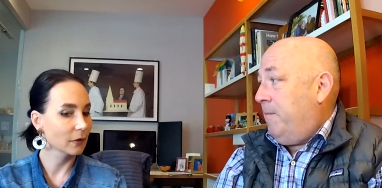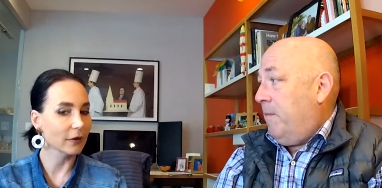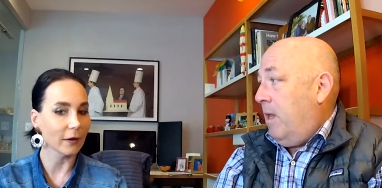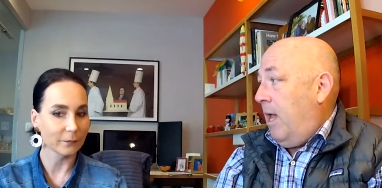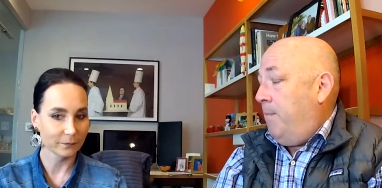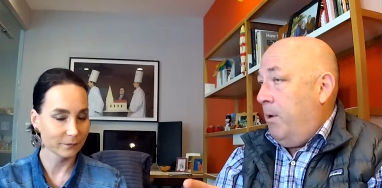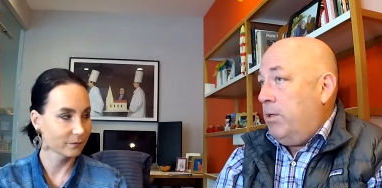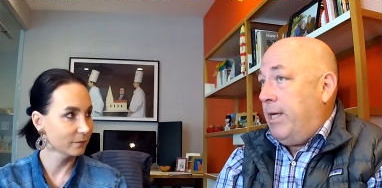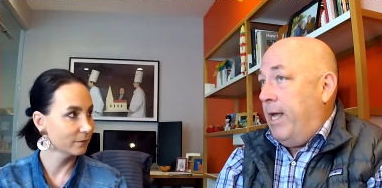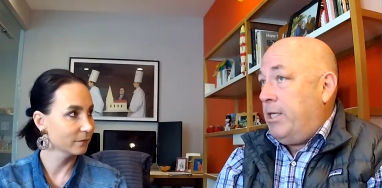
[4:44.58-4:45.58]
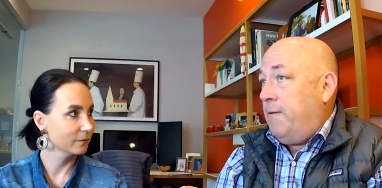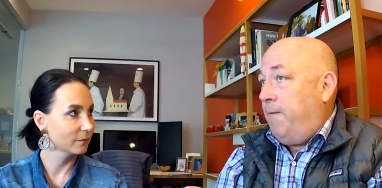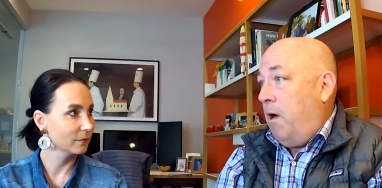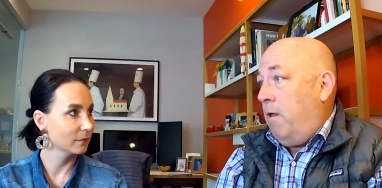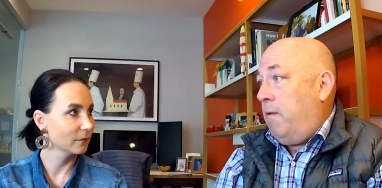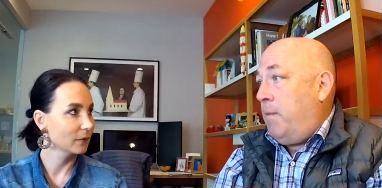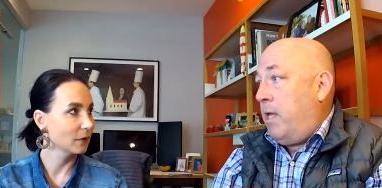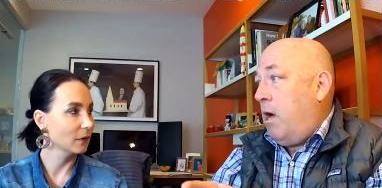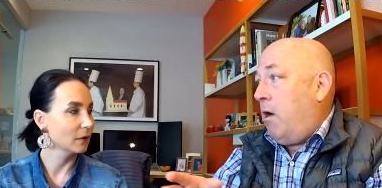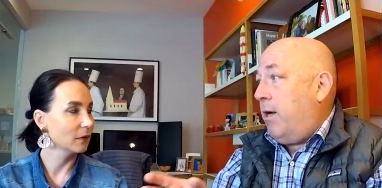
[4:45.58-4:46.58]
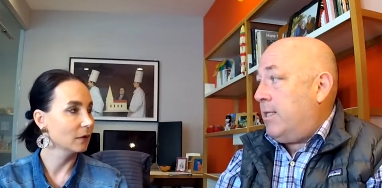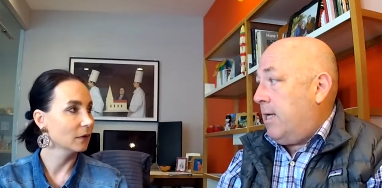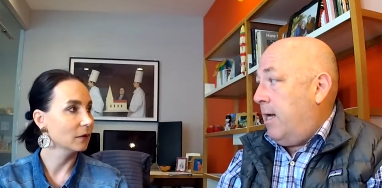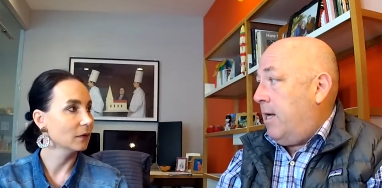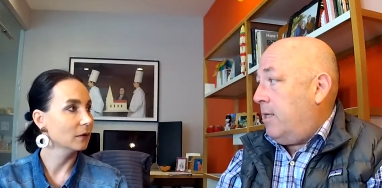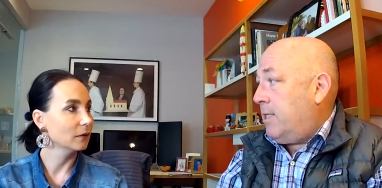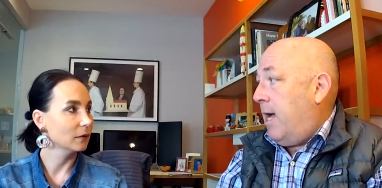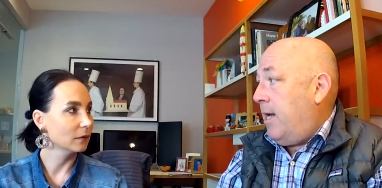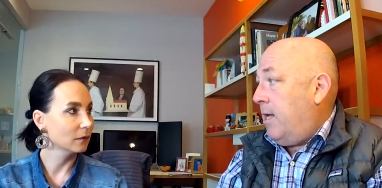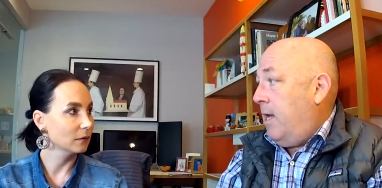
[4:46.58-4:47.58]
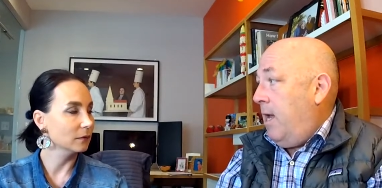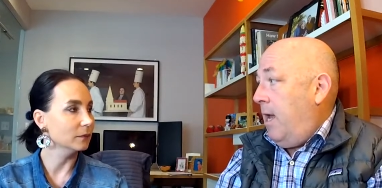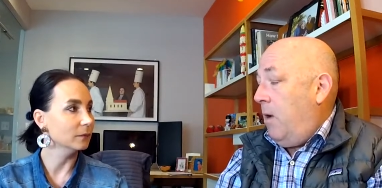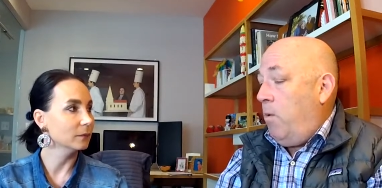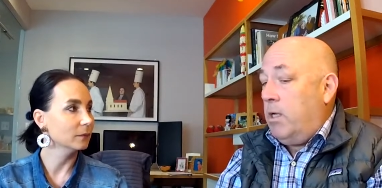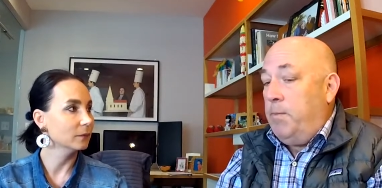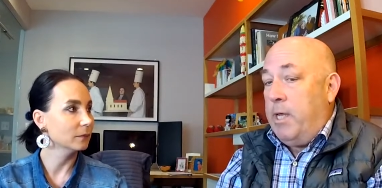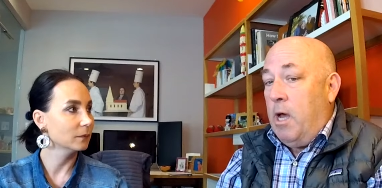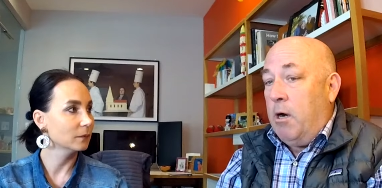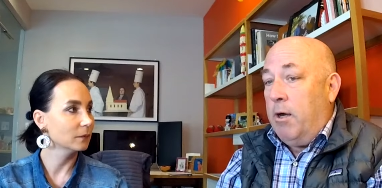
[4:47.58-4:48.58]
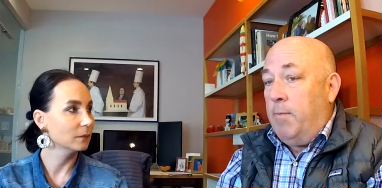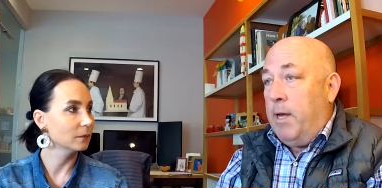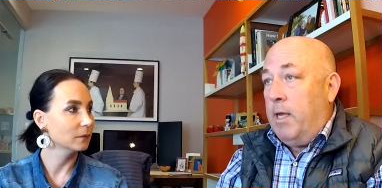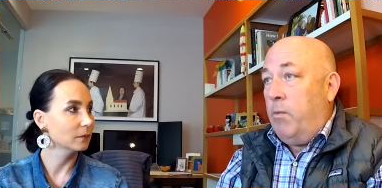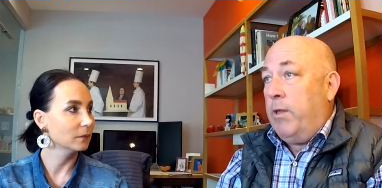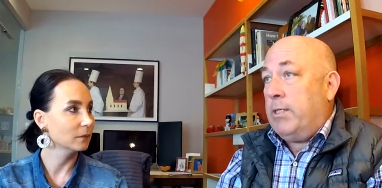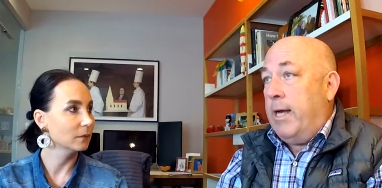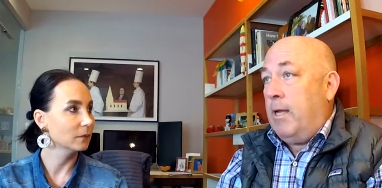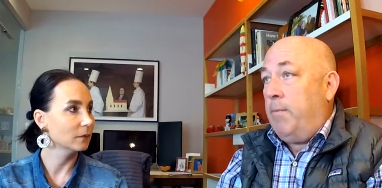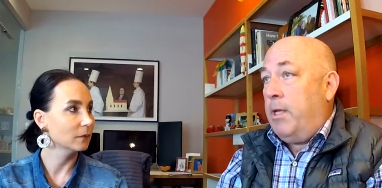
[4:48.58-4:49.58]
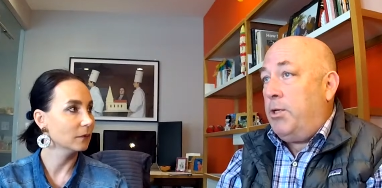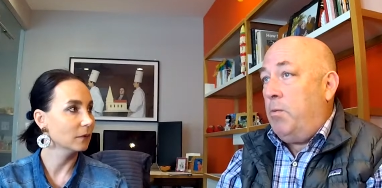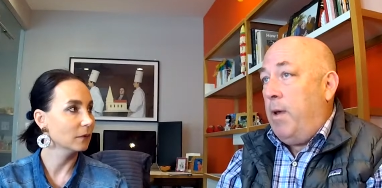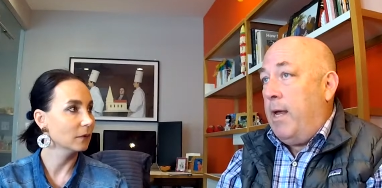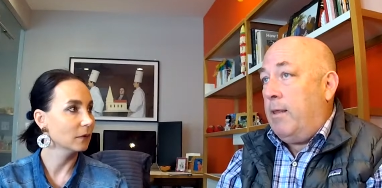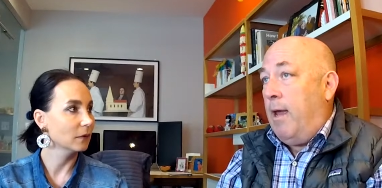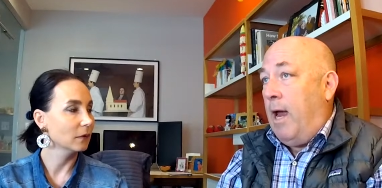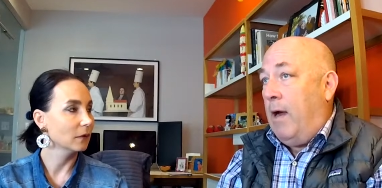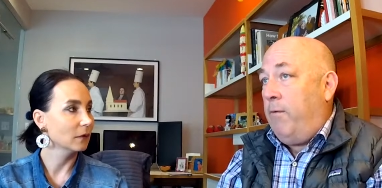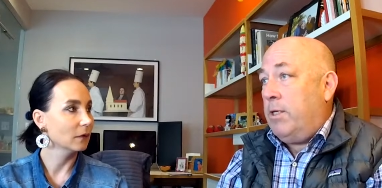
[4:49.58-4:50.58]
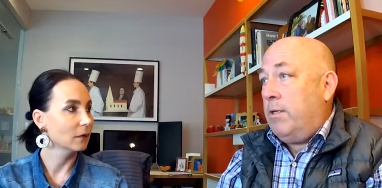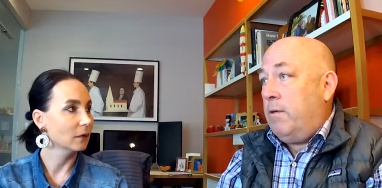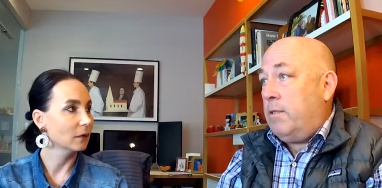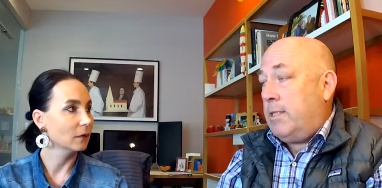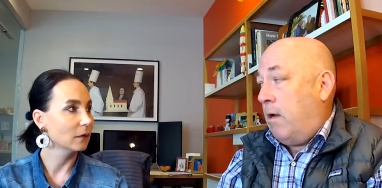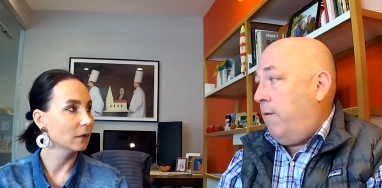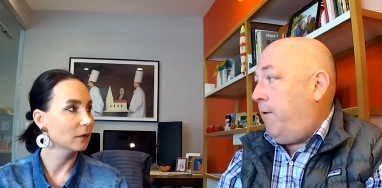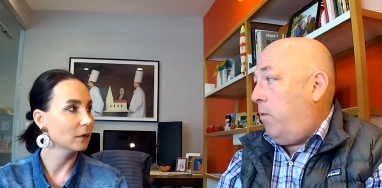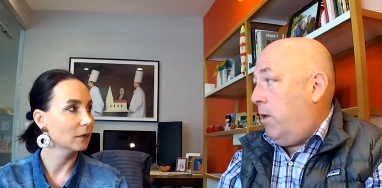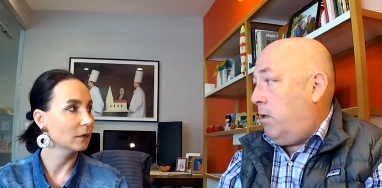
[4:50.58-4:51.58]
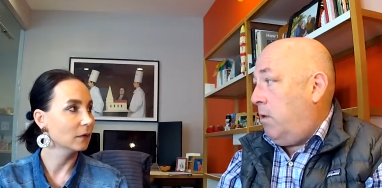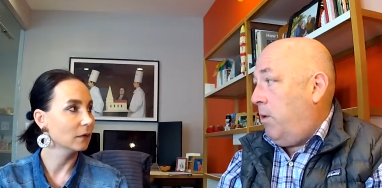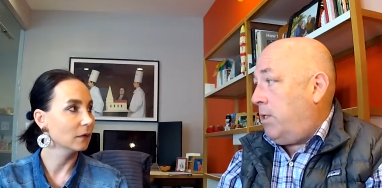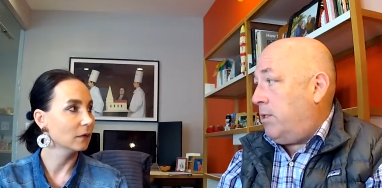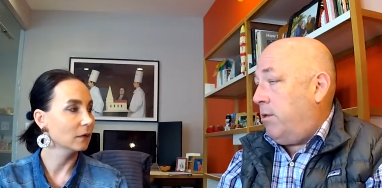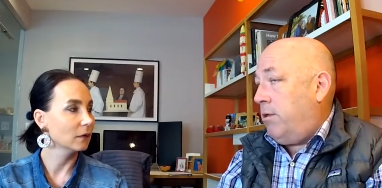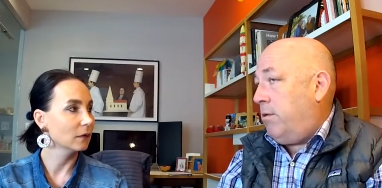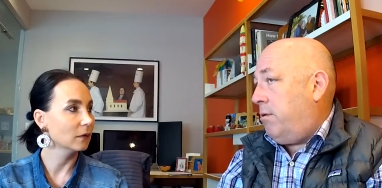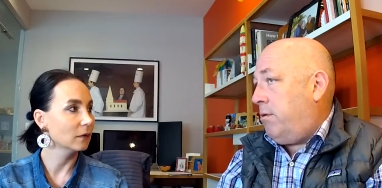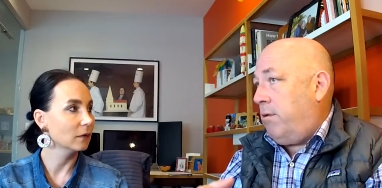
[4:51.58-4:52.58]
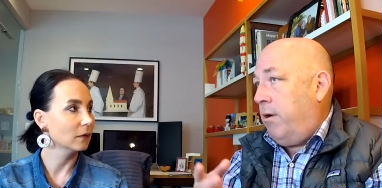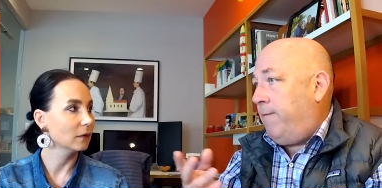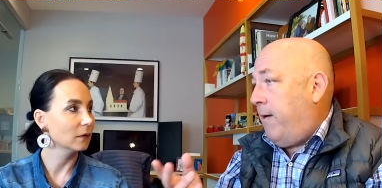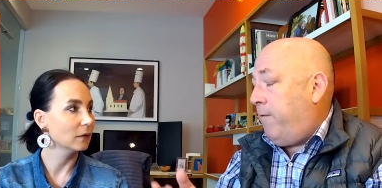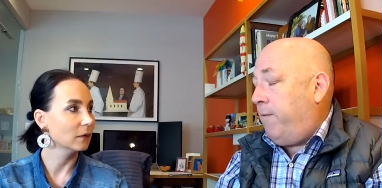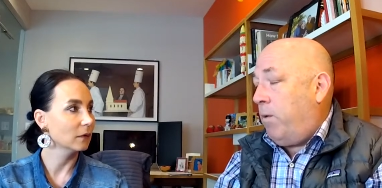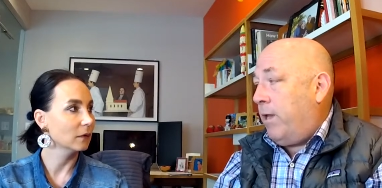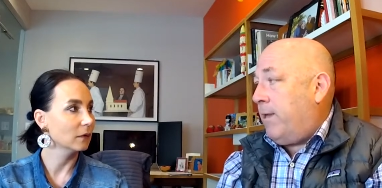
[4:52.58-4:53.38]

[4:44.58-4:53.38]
Speaker 1: Yeah. And most agents fall on the mediocrity side. Mm. And what does mediocrity mean in real estate? It means you make the average salary for a realtor, which is thirty-five or forty